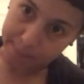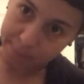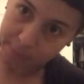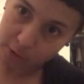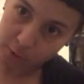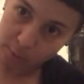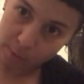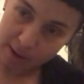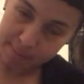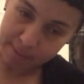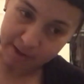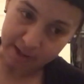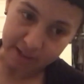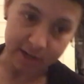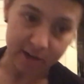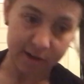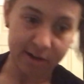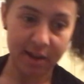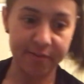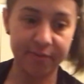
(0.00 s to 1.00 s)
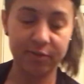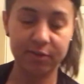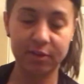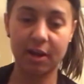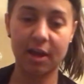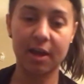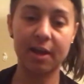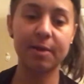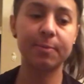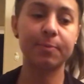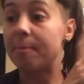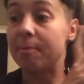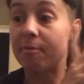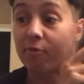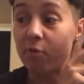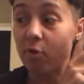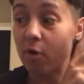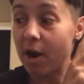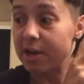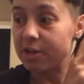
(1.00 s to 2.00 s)
put away my clarinet for the night.
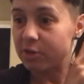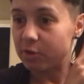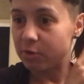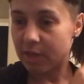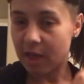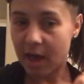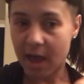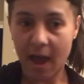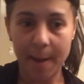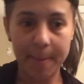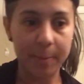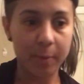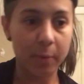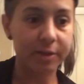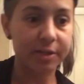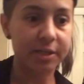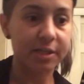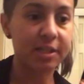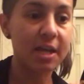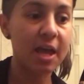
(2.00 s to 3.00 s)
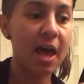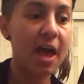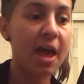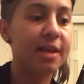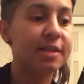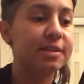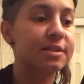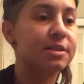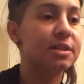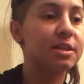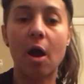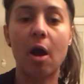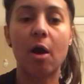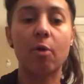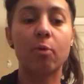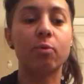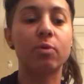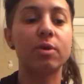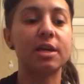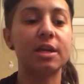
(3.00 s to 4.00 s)
Before I do that, I'm going to test
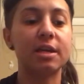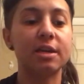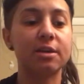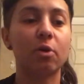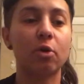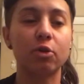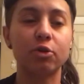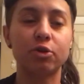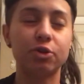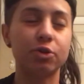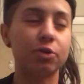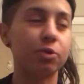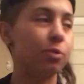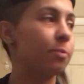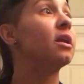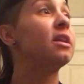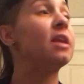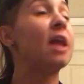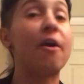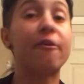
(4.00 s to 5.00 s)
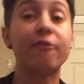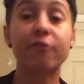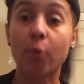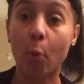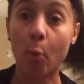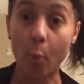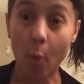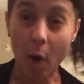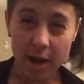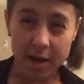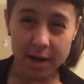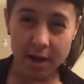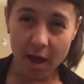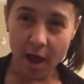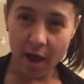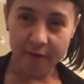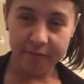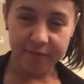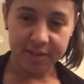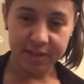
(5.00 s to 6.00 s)
a reed or two. Now for one
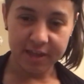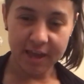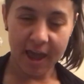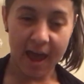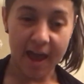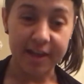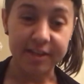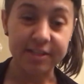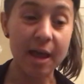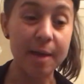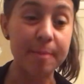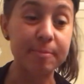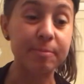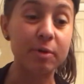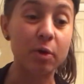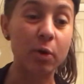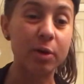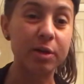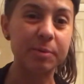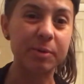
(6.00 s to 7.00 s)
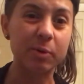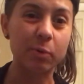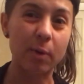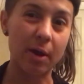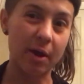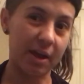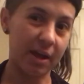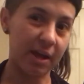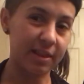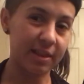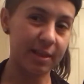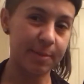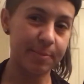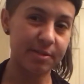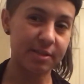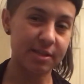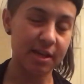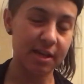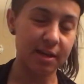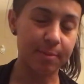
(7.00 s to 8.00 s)
of the acts, I'm going to be wearing
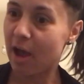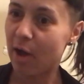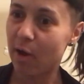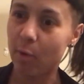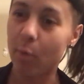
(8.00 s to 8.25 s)
lipstick.